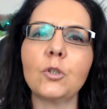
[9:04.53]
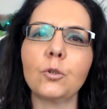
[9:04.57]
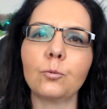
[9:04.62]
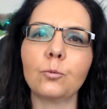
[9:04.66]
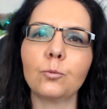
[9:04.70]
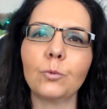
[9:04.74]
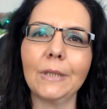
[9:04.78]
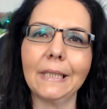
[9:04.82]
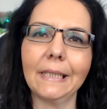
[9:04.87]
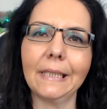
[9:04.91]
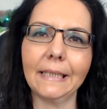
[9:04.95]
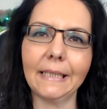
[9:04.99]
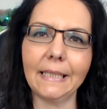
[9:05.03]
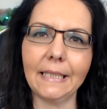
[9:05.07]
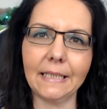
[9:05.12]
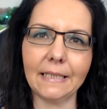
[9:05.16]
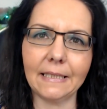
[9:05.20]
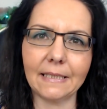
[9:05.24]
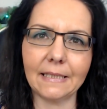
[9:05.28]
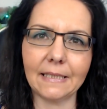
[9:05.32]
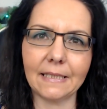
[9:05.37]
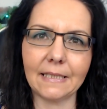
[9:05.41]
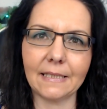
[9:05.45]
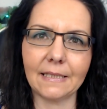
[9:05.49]

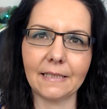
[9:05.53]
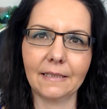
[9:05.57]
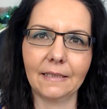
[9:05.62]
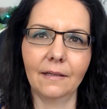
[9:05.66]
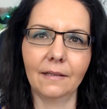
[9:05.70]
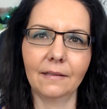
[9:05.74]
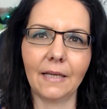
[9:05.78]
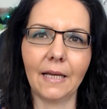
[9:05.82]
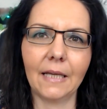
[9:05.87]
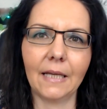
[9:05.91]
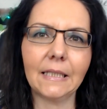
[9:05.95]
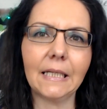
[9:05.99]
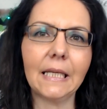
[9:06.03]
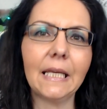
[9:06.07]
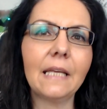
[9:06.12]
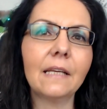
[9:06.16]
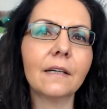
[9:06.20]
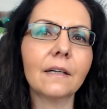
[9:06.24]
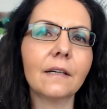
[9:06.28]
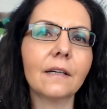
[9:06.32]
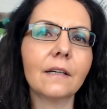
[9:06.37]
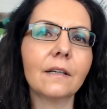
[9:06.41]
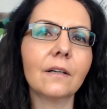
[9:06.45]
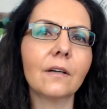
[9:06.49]
release. That
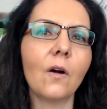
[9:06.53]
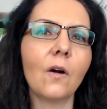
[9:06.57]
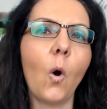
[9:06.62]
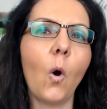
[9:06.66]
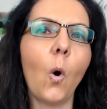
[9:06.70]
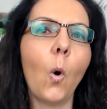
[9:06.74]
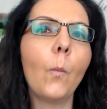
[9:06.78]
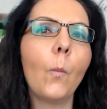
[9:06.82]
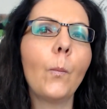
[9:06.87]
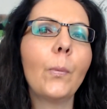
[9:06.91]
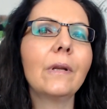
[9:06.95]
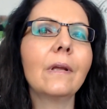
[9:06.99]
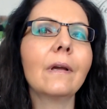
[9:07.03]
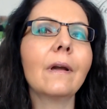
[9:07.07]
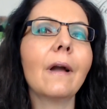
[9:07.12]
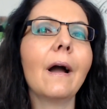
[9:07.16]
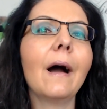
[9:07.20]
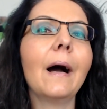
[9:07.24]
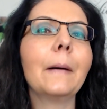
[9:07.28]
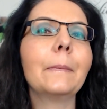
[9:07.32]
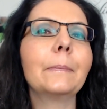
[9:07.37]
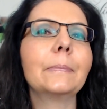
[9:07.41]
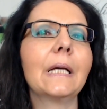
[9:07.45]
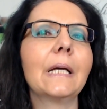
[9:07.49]
inner opening
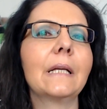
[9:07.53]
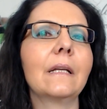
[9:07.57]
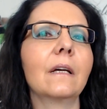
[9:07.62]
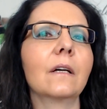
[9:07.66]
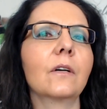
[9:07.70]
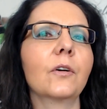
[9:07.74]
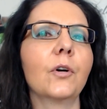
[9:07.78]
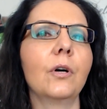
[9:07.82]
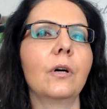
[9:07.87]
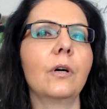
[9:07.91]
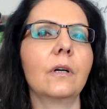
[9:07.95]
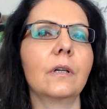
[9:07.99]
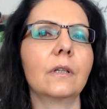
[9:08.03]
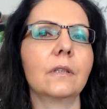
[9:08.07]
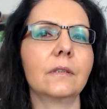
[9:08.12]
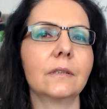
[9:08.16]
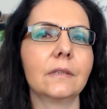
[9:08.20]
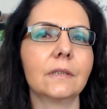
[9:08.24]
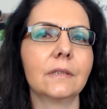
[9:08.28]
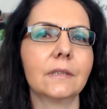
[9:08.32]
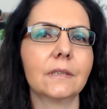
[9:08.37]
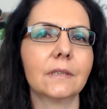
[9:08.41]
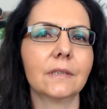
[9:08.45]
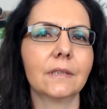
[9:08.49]
up that
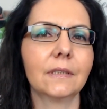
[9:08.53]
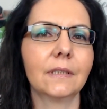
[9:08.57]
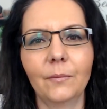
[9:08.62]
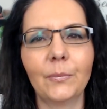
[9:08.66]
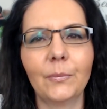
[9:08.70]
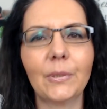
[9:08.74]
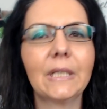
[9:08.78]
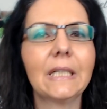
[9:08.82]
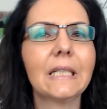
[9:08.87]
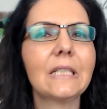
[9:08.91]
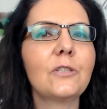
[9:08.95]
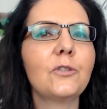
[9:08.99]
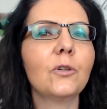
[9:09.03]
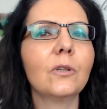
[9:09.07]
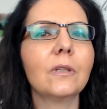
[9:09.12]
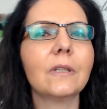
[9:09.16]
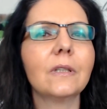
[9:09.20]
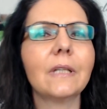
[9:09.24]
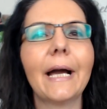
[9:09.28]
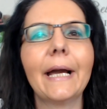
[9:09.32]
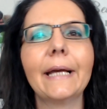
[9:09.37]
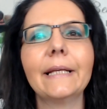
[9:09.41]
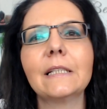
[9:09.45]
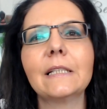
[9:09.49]
occurs because your
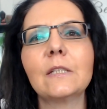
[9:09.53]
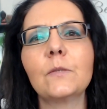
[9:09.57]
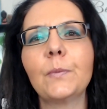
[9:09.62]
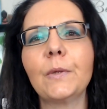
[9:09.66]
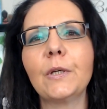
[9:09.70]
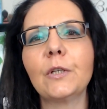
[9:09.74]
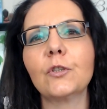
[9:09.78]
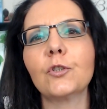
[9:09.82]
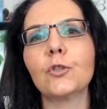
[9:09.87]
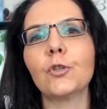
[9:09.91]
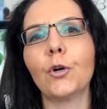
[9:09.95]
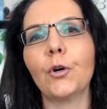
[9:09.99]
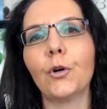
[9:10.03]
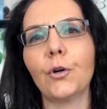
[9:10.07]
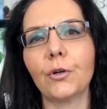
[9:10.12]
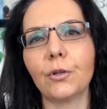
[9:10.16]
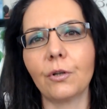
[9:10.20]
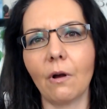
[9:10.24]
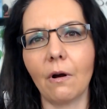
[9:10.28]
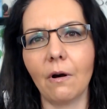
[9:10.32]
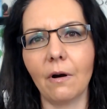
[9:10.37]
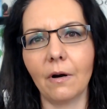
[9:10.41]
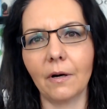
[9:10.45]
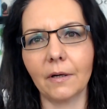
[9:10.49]
light is being
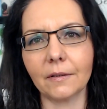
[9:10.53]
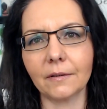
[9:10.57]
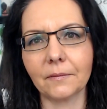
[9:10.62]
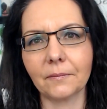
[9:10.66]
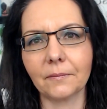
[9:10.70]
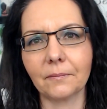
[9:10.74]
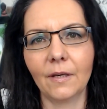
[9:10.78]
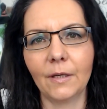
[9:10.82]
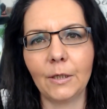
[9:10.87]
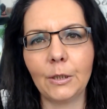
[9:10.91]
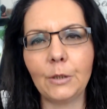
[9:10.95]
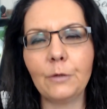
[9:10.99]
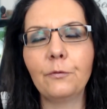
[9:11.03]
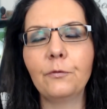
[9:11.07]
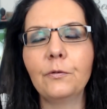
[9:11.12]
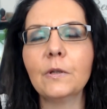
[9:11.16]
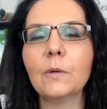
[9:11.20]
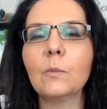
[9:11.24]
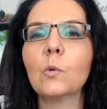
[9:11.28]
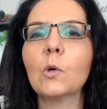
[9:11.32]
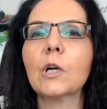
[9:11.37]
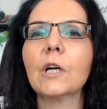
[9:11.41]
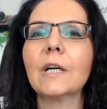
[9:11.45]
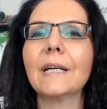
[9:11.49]
turned on. You feel
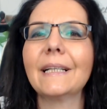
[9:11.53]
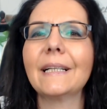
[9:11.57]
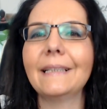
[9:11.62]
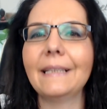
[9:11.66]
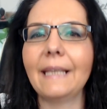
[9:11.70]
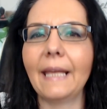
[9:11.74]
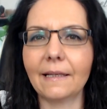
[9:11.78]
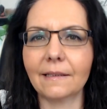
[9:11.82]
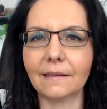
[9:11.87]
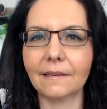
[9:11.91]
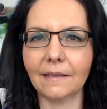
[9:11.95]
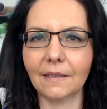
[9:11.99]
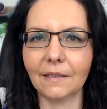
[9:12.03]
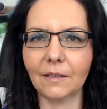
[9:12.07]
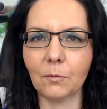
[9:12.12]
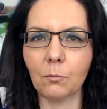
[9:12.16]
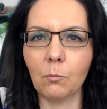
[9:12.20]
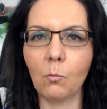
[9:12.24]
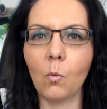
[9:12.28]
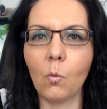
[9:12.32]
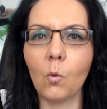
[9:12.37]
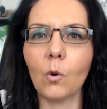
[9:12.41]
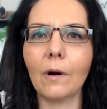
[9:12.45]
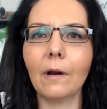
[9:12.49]
more connected,
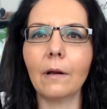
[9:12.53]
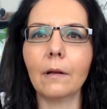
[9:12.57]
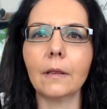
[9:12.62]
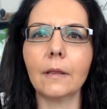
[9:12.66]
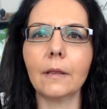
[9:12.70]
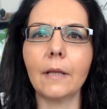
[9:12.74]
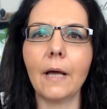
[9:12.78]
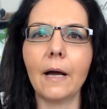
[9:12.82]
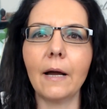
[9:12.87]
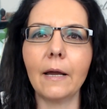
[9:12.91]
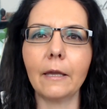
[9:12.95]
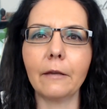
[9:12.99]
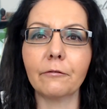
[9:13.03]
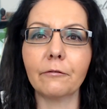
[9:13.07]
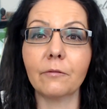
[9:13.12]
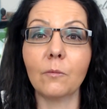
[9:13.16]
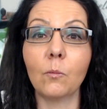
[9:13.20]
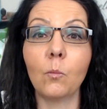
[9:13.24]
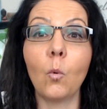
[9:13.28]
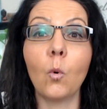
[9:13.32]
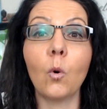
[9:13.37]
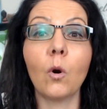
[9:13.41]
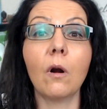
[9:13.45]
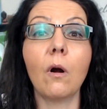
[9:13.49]
more alive,
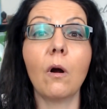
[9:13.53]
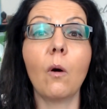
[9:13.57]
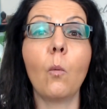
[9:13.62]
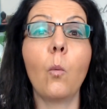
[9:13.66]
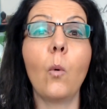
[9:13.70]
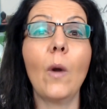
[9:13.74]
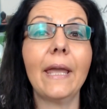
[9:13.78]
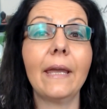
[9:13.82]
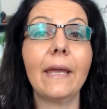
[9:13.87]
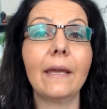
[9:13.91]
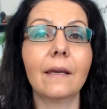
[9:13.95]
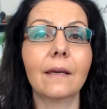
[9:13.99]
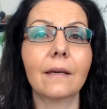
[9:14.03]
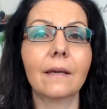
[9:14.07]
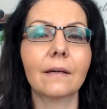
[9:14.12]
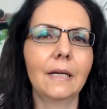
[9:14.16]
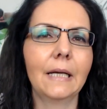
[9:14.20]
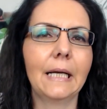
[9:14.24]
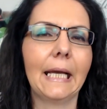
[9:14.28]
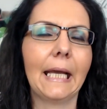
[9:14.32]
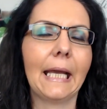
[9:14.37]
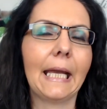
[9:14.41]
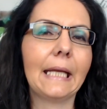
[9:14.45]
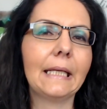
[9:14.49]
more awake.
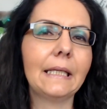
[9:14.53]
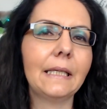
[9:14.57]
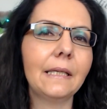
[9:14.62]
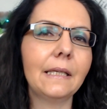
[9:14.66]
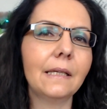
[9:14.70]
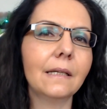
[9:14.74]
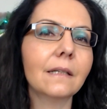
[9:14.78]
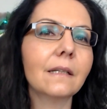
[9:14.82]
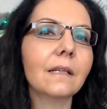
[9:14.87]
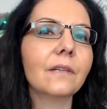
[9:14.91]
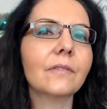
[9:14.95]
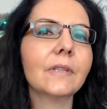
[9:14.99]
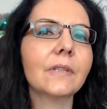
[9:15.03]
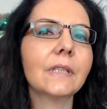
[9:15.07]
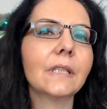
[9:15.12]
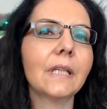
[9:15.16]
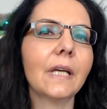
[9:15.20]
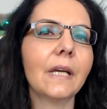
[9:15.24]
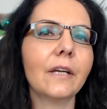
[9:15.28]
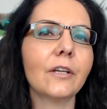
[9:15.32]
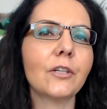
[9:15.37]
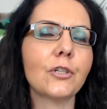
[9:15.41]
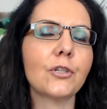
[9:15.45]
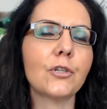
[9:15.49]
And here the
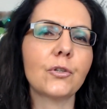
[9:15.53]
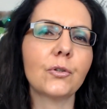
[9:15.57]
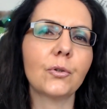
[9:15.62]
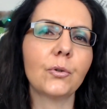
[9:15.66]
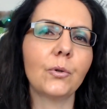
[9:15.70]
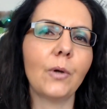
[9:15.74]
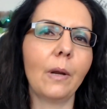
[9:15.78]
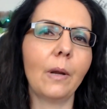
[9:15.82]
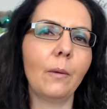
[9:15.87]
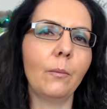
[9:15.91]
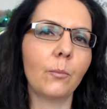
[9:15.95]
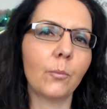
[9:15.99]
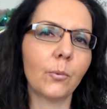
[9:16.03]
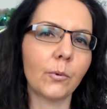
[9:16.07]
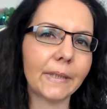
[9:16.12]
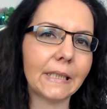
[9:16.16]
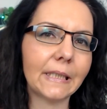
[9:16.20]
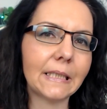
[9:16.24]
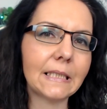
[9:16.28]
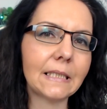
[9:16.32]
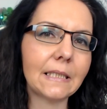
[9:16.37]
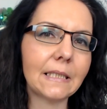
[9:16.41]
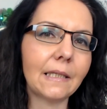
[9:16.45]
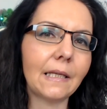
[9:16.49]
invitation is to
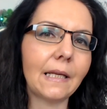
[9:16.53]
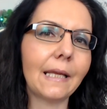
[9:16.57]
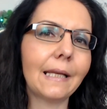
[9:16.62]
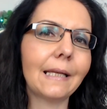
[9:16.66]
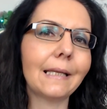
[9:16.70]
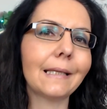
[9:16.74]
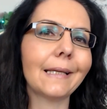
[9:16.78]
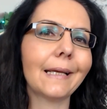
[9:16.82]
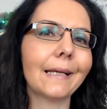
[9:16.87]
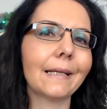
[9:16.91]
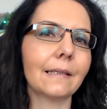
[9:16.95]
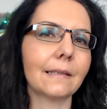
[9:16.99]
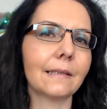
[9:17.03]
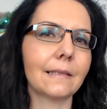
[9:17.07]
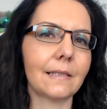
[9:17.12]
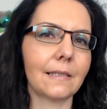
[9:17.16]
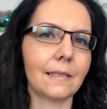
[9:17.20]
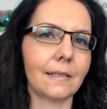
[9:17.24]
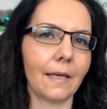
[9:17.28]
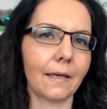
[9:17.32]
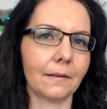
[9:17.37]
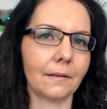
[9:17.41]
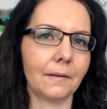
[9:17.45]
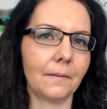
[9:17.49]
embrace it and let it
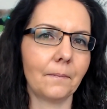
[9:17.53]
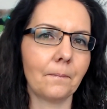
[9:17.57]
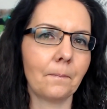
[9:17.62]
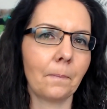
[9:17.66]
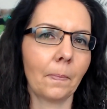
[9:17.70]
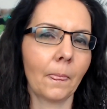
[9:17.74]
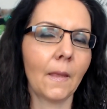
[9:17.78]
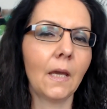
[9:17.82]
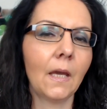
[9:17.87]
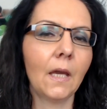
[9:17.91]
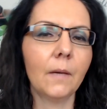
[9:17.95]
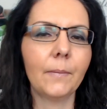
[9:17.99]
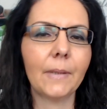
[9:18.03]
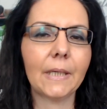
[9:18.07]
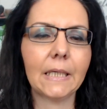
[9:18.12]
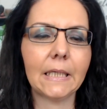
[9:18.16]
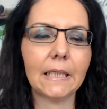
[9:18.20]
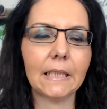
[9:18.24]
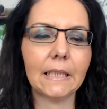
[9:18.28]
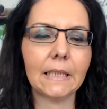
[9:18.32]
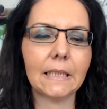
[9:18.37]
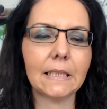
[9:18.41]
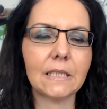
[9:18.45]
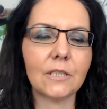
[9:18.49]
settle,
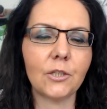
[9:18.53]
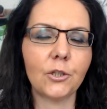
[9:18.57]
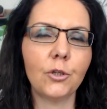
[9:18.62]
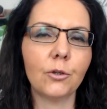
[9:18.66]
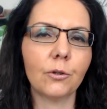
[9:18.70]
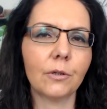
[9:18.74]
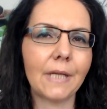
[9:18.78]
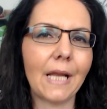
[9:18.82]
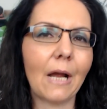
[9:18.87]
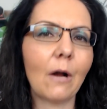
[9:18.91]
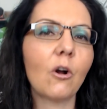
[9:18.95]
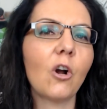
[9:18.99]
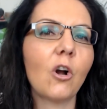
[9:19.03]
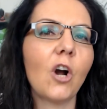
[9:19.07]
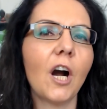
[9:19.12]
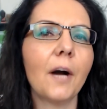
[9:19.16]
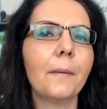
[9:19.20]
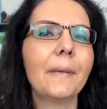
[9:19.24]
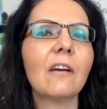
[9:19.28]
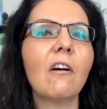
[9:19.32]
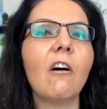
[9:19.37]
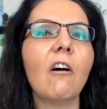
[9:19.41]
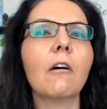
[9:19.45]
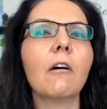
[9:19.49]
because you're now
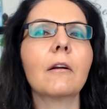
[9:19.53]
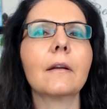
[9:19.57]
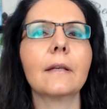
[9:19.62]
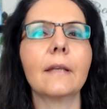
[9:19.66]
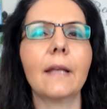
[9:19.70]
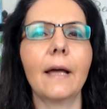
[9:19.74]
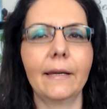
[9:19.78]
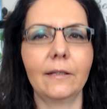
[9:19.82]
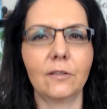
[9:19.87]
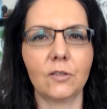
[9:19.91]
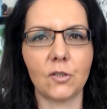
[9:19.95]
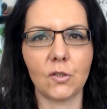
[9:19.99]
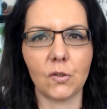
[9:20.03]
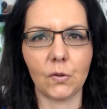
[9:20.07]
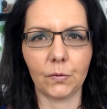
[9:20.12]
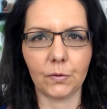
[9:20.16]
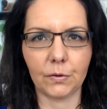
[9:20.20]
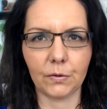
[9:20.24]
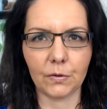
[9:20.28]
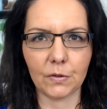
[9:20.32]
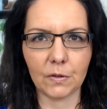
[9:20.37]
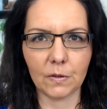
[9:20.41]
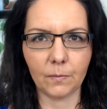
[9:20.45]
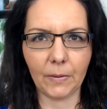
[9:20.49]
coming online, so
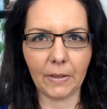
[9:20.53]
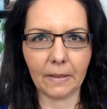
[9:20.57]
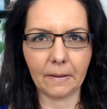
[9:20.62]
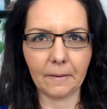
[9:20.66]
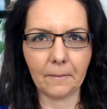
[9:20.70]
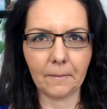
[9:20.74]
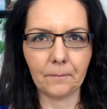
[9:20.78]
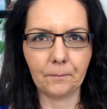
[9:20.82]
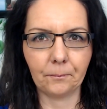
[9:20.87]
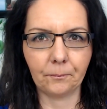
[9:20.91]
to speak.